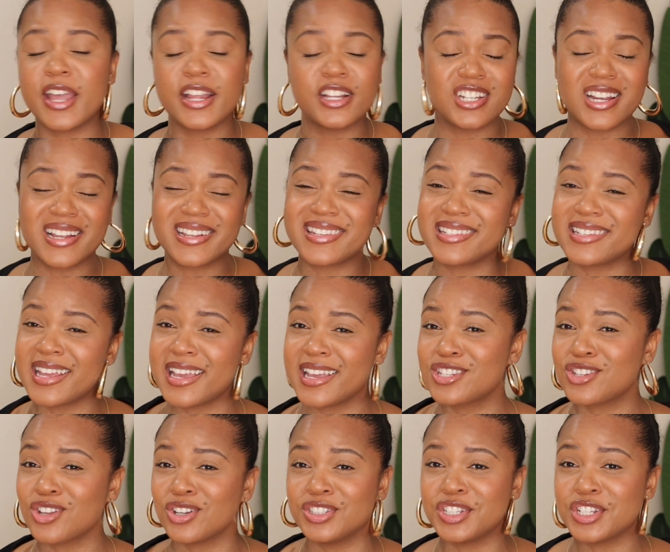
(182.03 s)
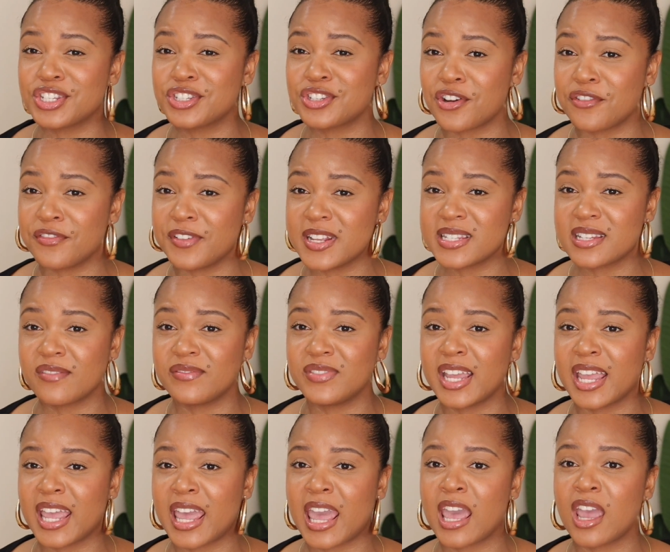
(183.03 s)
it just stays on the surface of
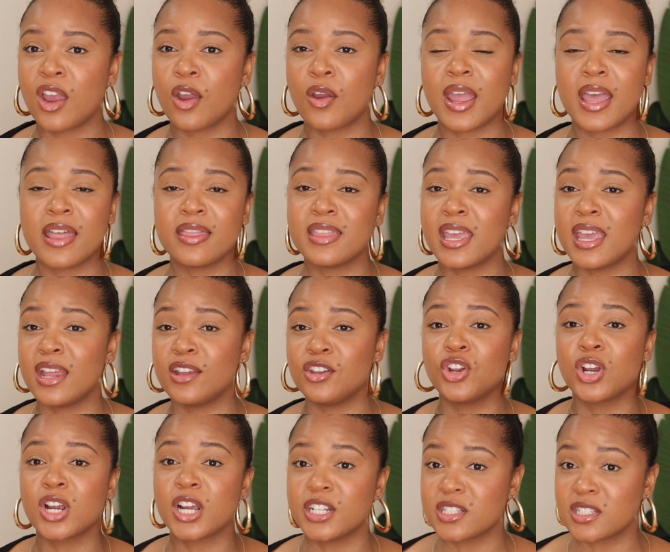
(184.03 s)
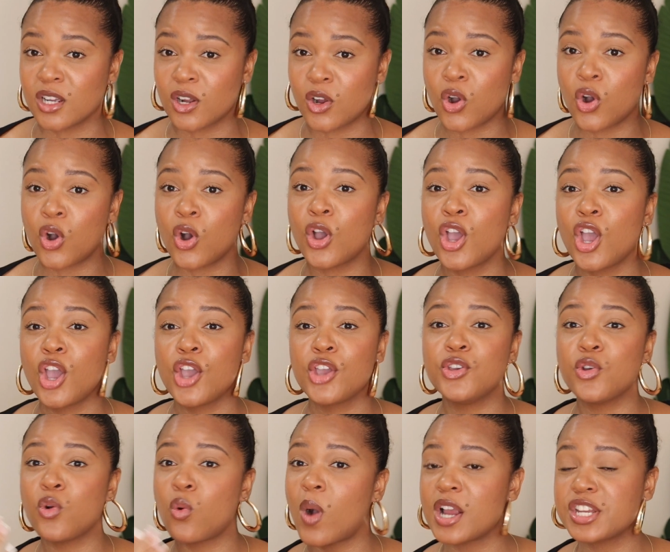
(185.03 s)
the hair and then you're good to go.
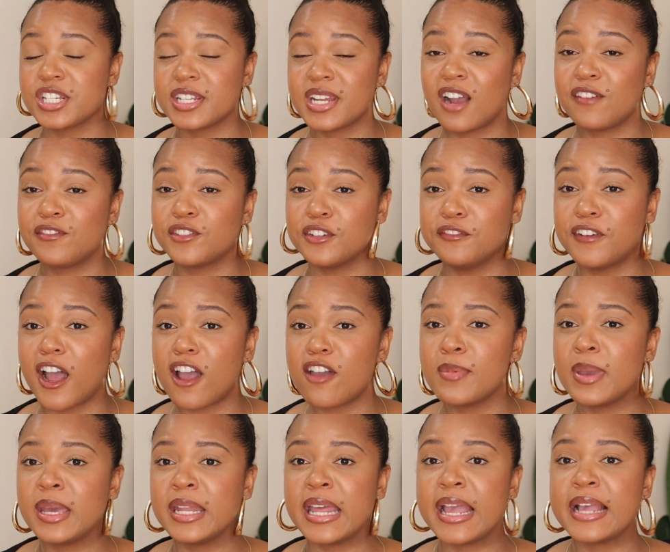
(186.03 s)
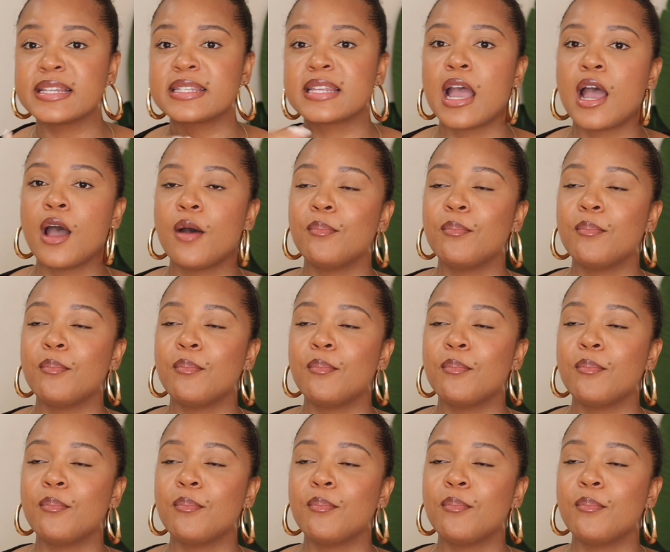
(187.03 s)
You wash it after 5 minutes.